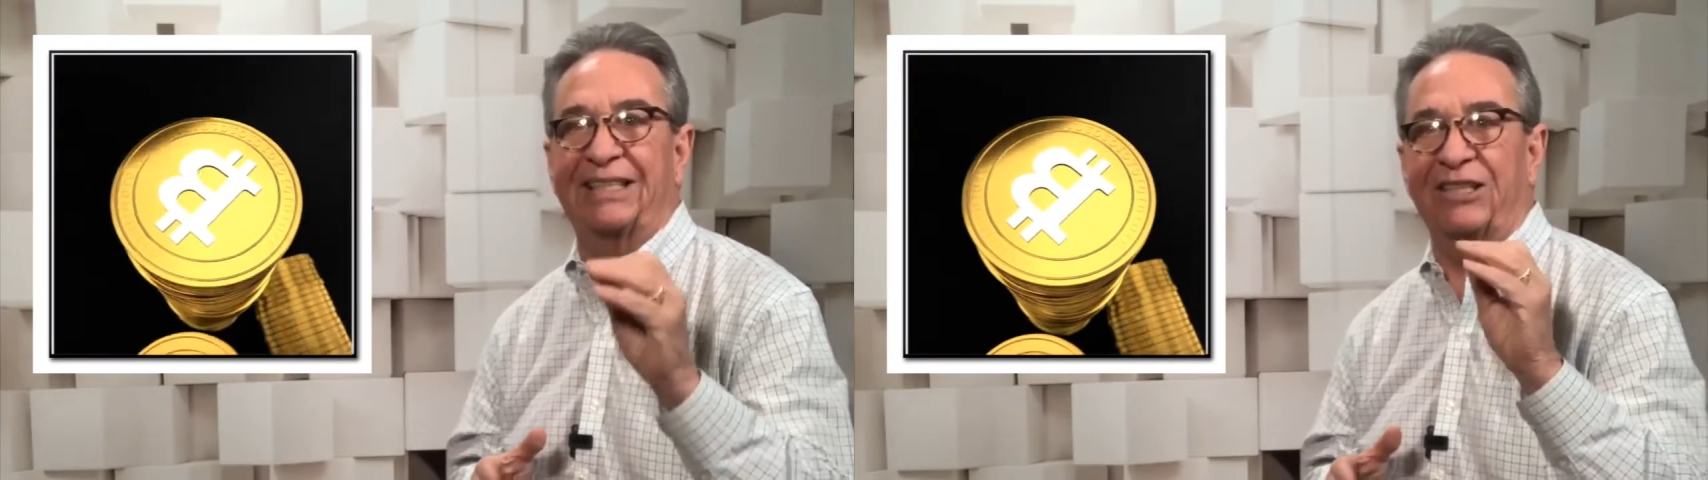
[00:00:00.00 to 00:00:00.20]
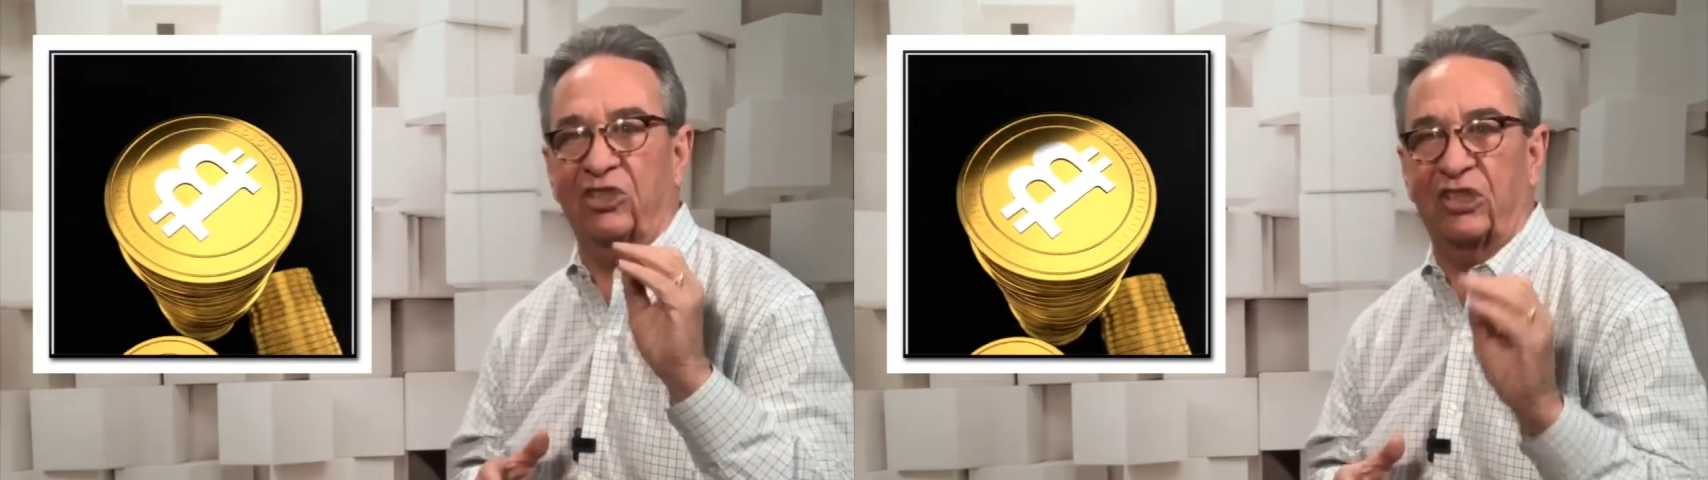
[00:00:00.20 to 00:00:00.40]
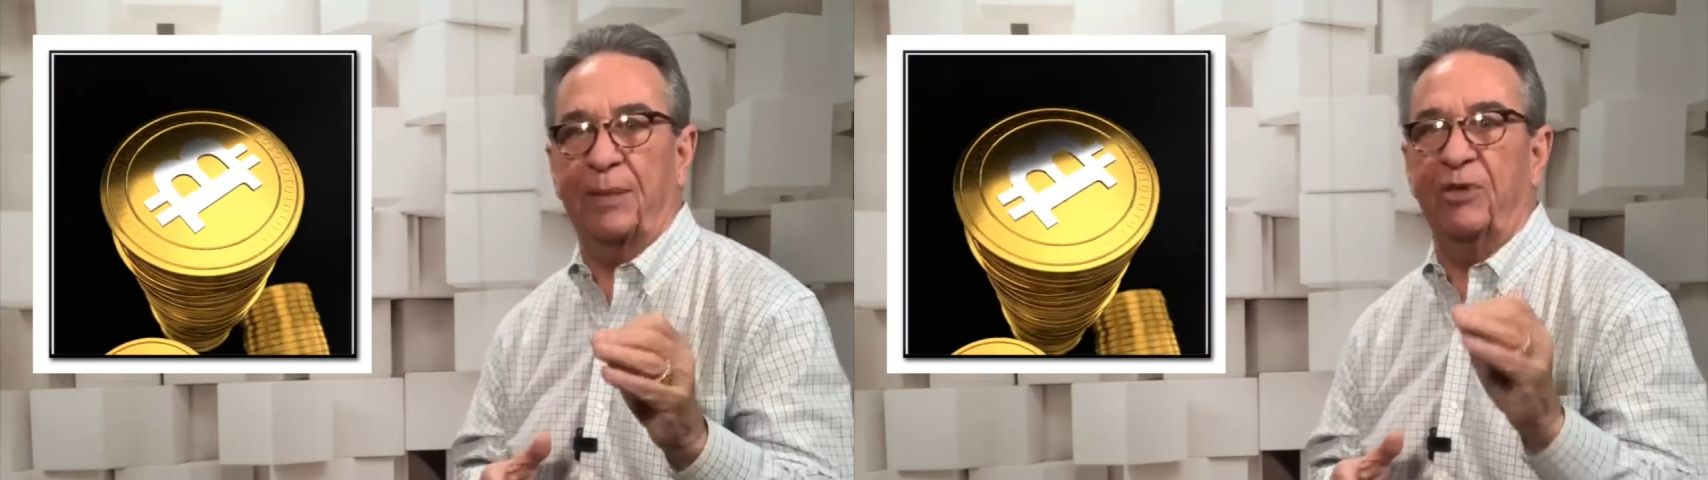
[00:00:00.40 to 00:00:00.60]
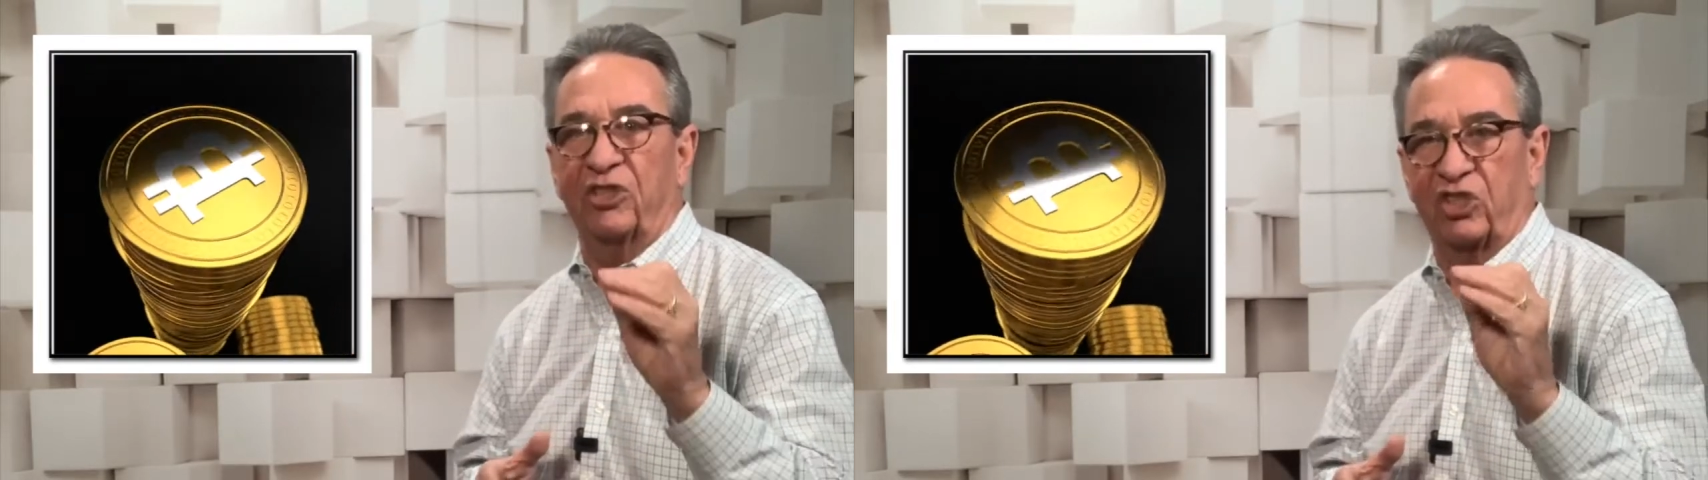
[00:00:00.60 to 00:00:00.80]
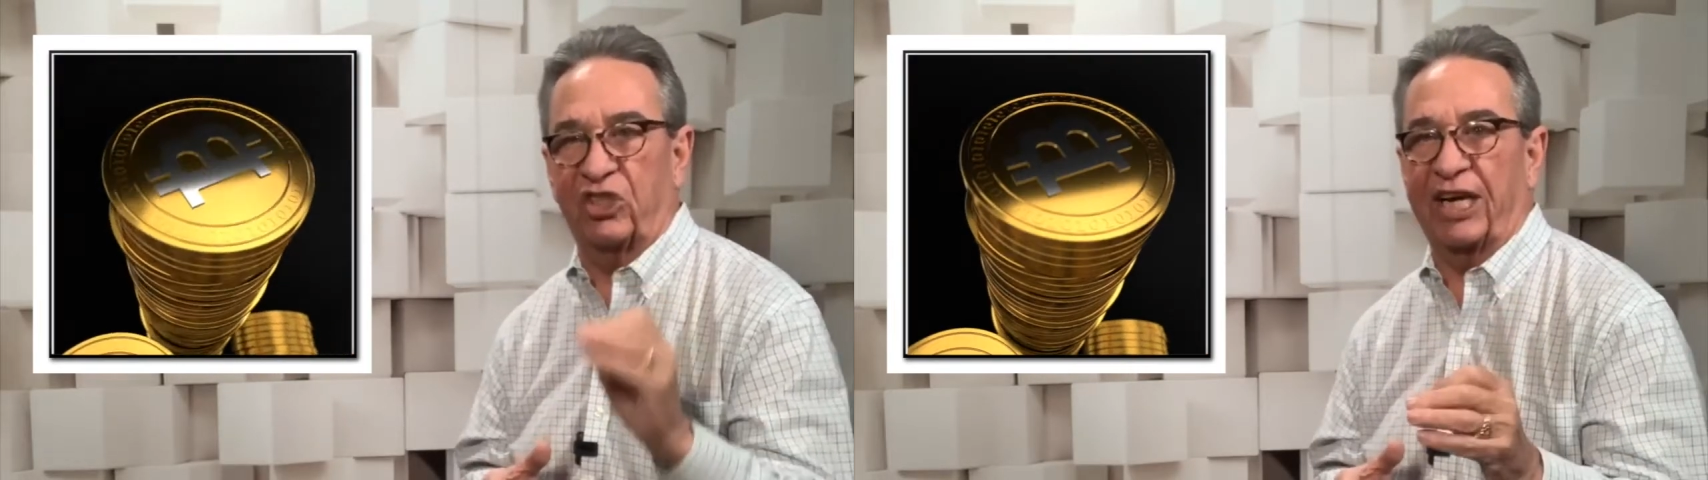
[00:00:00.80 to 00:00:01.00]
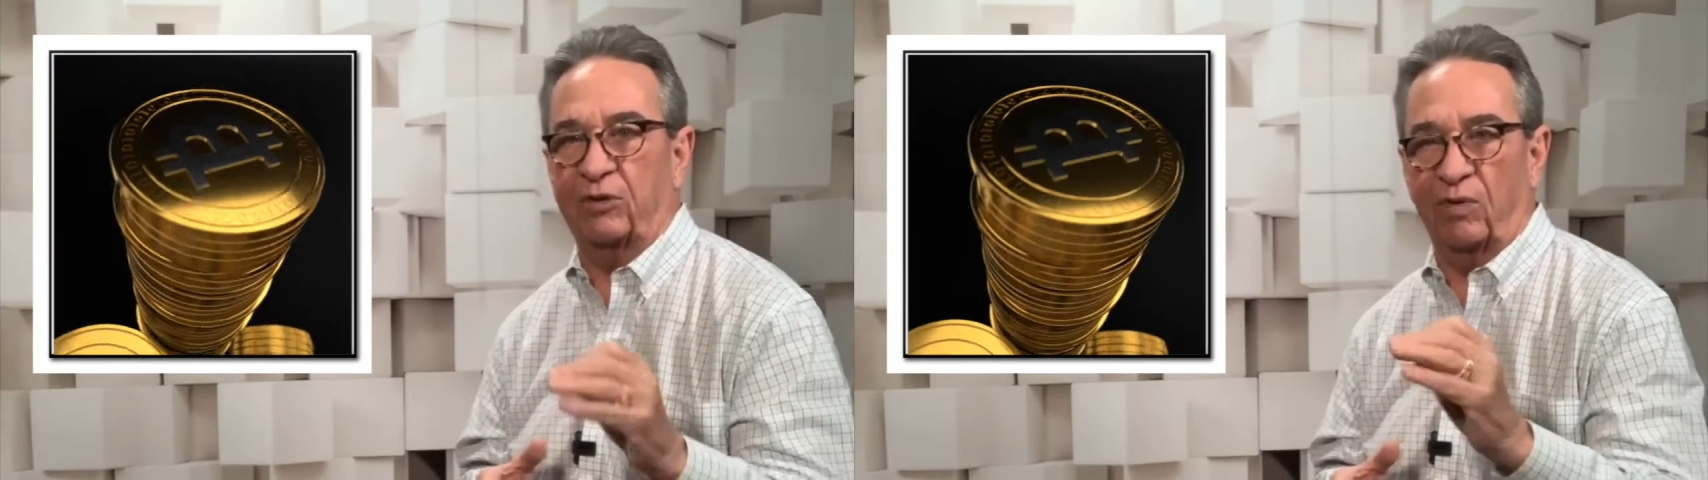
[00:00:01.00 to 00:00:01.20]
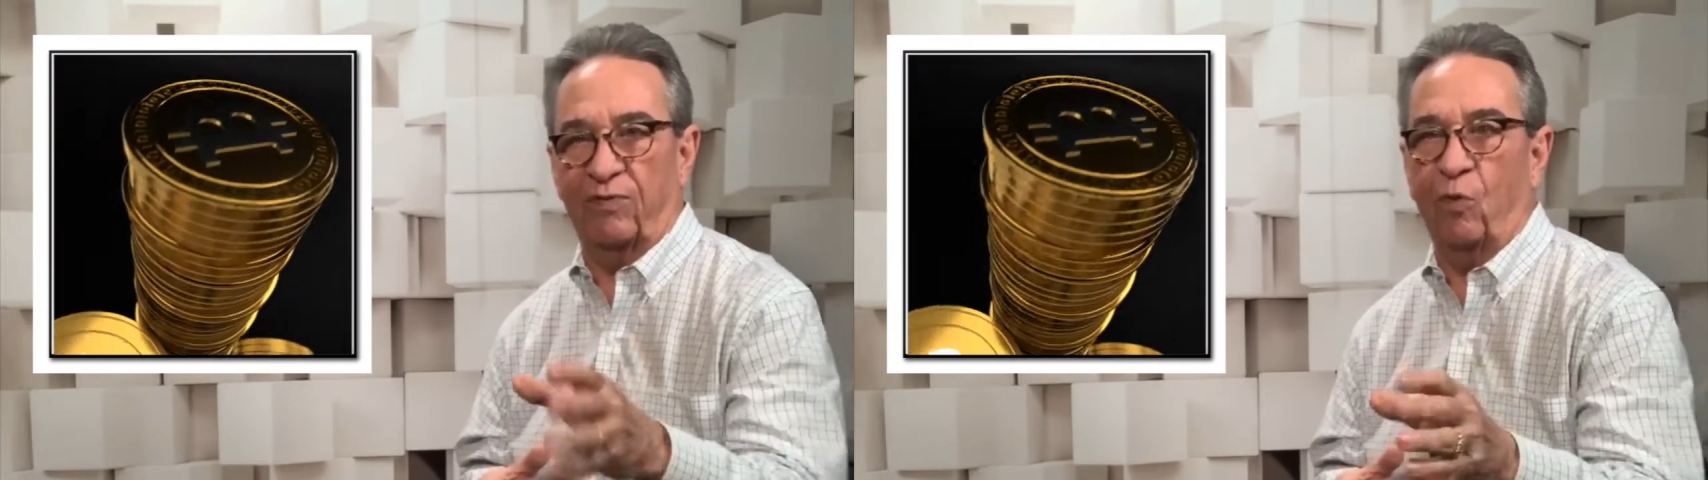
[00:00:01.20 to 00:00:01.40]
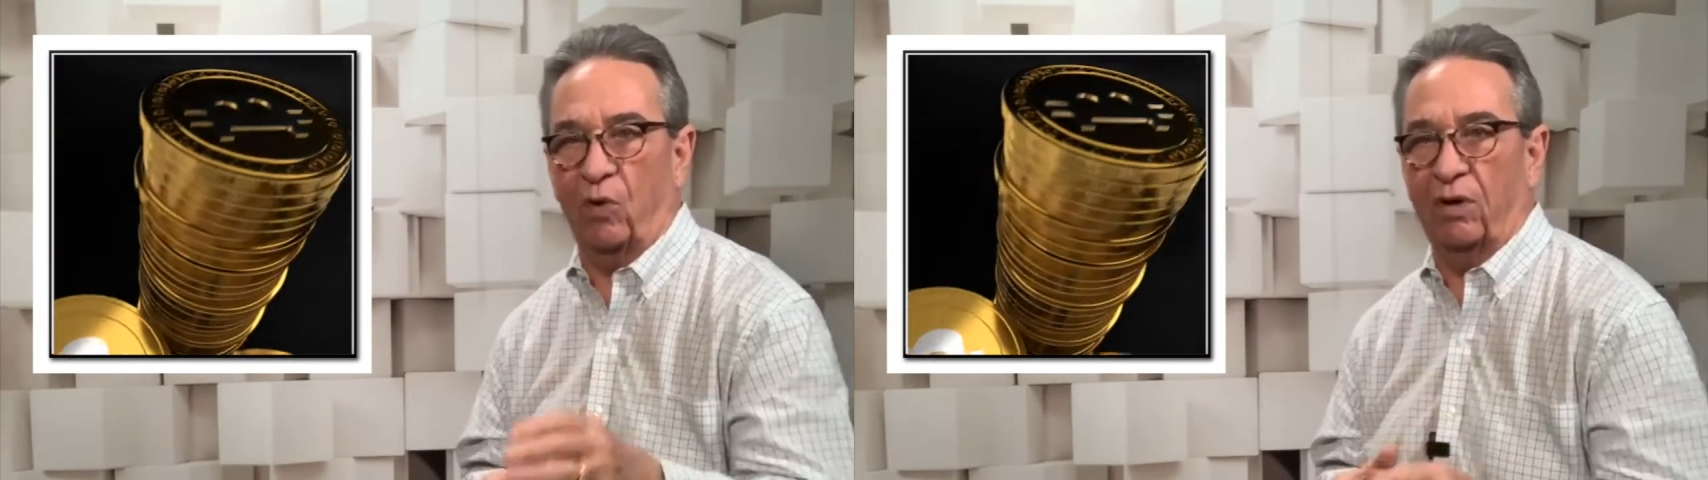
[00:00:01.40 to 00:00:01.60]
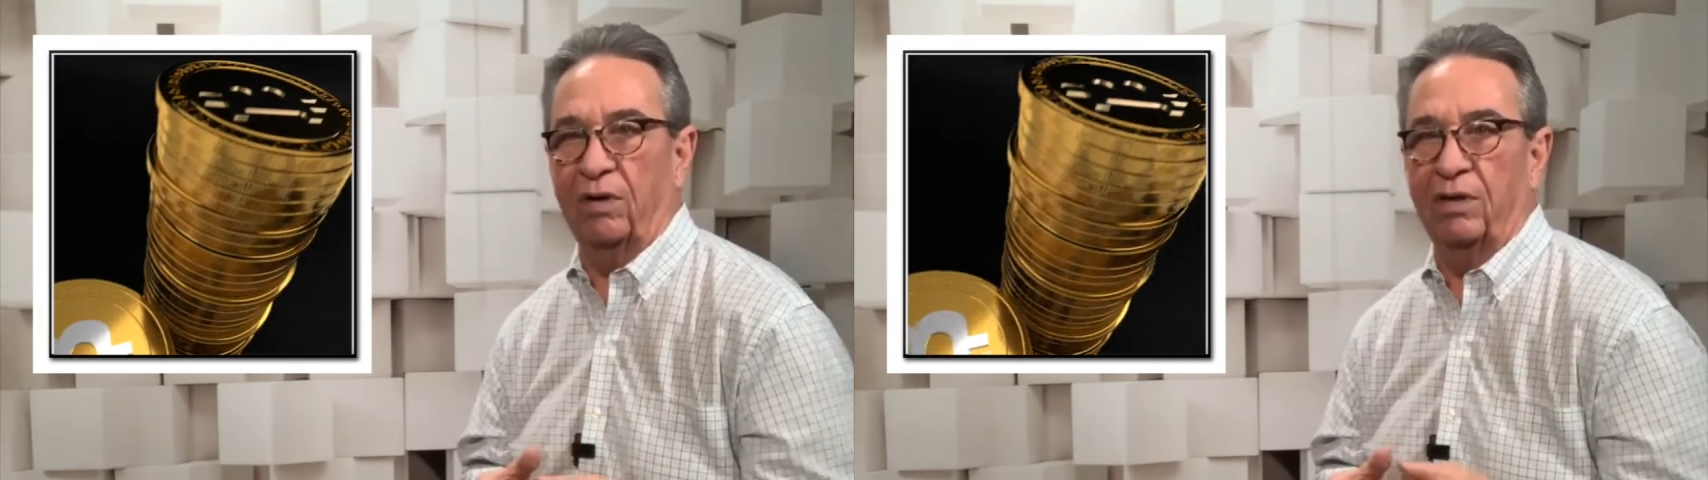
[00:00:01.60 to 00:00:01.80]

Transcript: their stimulus checks were for.